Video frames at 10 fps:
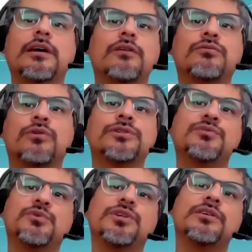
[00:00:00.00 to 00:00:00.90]
Of course, if
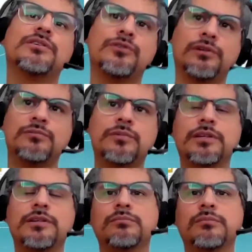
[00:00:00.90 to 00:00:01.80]
you need a Solid
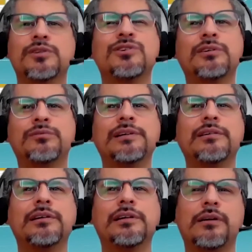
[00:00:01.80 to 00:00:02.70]
running, Solid
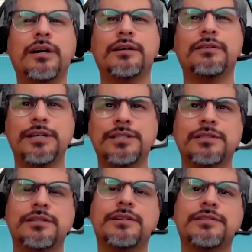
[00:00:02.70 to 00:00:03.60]
rarely crashes
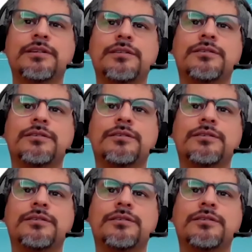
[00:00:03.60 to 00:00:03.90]
in that sense.